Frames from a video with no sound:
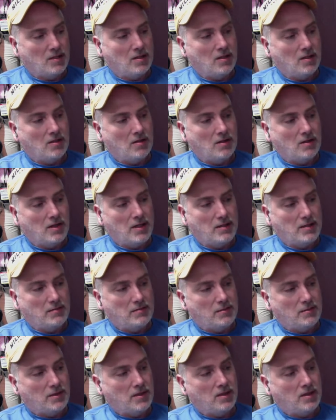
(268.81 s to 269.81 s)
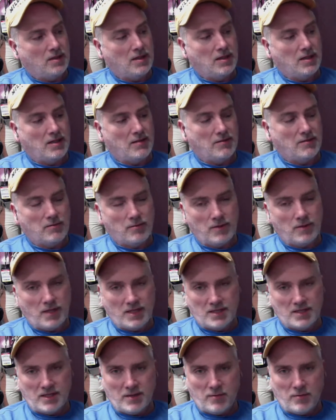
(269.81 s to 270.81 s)
All right. I never
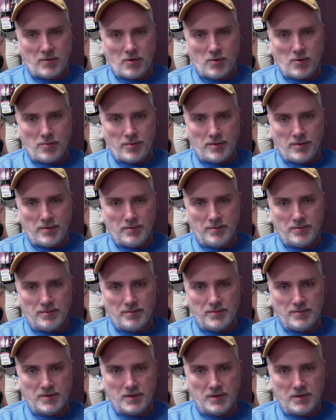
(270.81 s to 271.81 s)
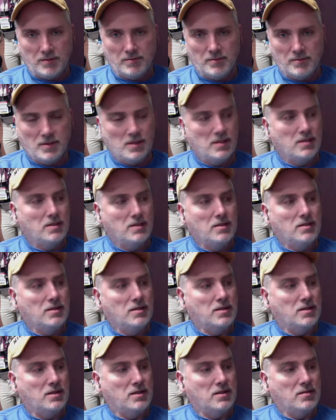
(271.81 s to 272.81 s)
realized they were open. So,
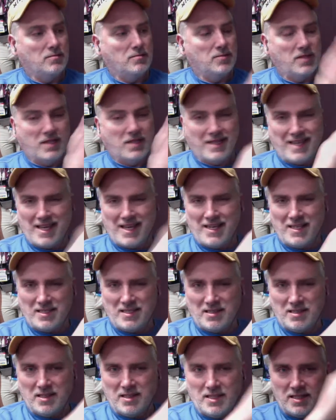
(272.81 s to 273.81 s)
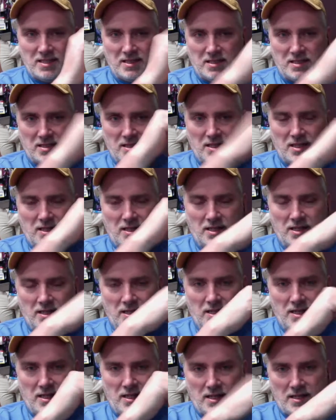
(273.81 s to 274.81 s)
but again, it's nice.
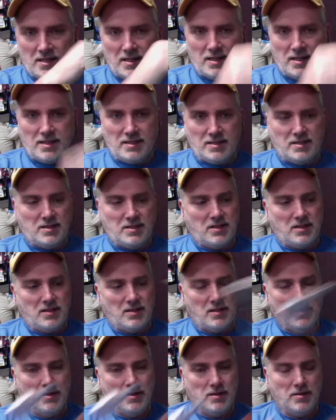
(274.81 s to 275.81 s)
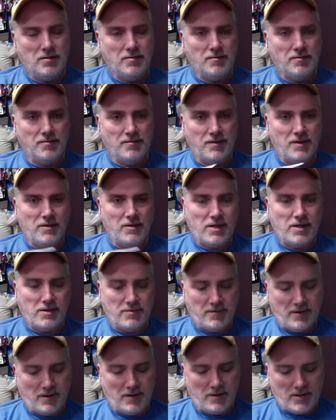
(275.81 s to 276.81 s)
It's
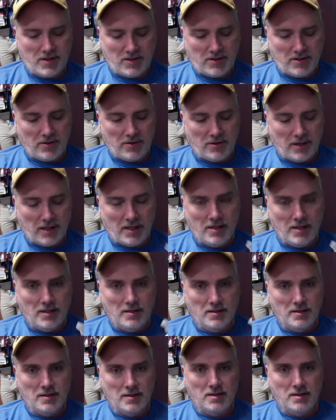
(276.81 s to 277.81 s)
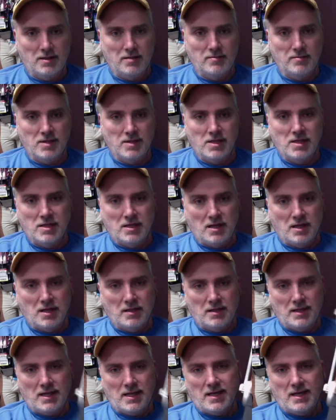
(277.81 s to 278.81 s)
very sturdy. Um, a
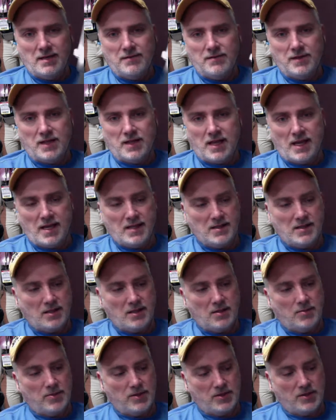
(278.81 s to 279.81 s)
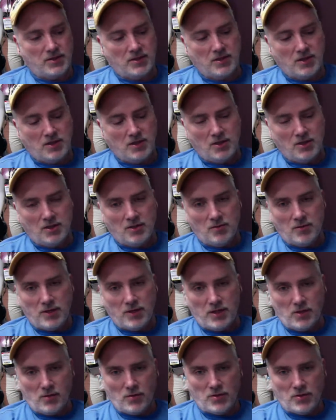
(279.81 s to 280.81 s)
lot of the cast helmets,
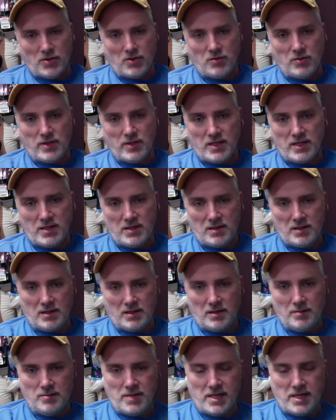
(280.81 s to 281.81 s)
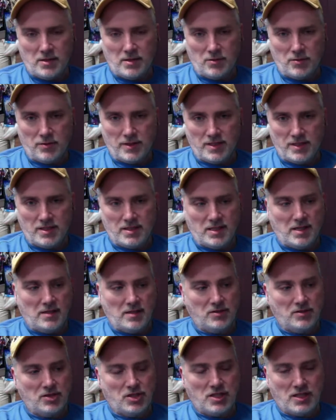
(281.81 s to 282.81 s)
when you squeeze the Mandalorian
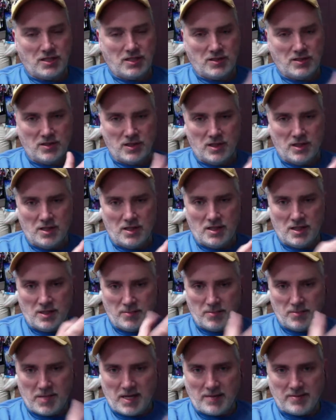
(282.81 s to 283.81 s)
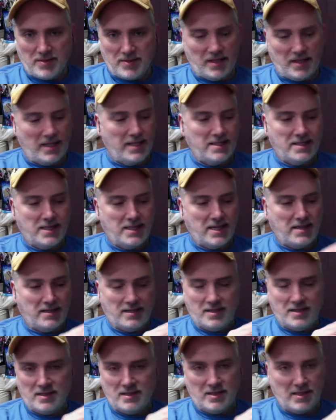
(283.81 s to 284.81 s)
style cheeks, it pops the lens out.
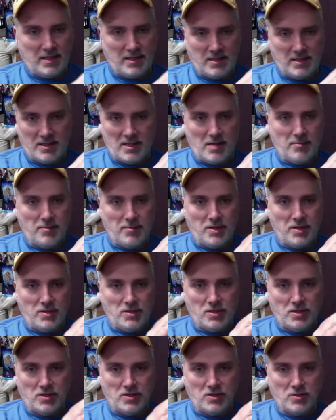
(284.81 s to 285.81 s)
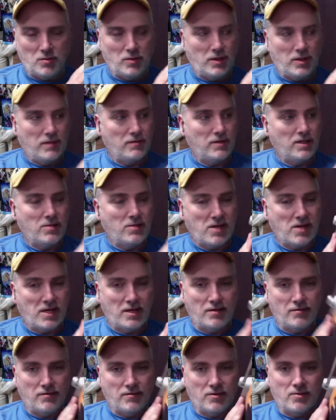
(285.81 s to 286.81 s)
This thing is not budging. So whatever they made
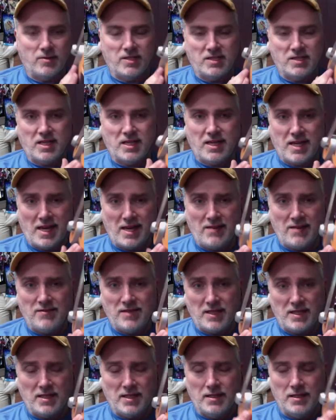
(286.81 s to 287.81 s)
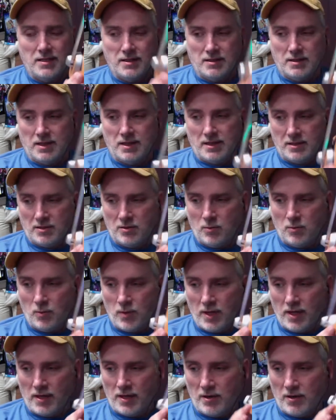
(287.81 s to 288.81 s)
it from, and it's not heavy like to
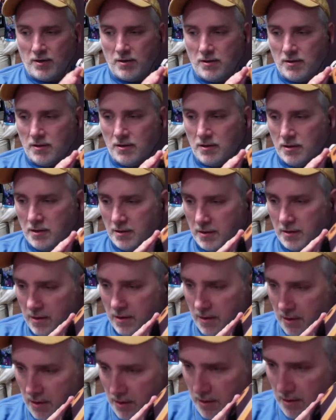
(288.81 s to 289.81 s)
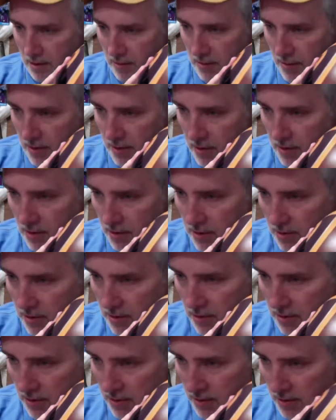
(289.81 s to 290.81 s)
wear. Um,
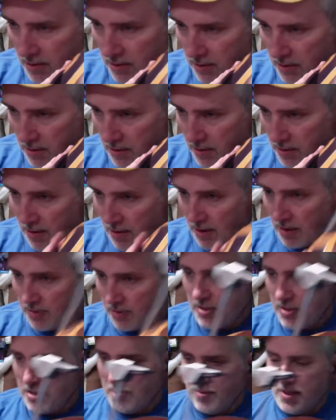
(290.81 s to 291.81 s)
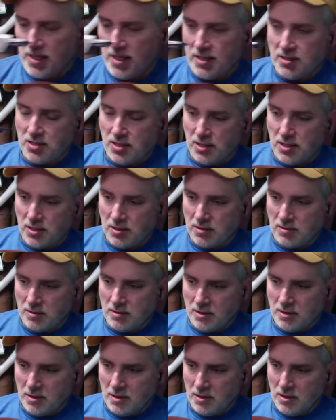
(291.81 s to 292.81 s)
well, did you, Max? Yeah,
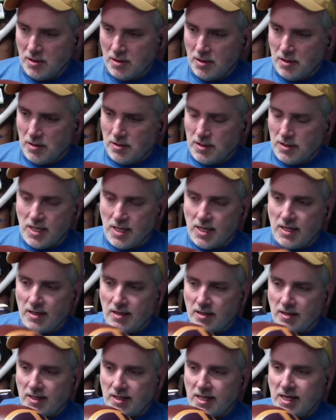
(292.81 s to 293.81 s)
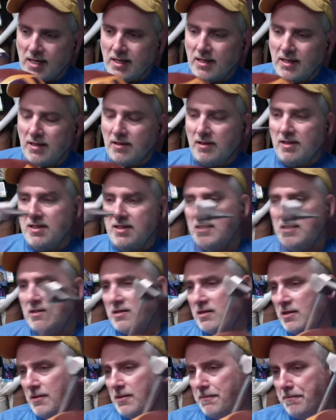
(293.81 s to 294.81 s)
yeah. I again
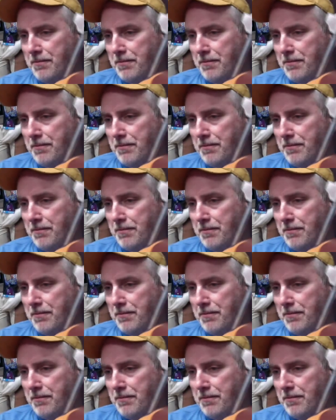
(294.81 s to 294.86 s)
this.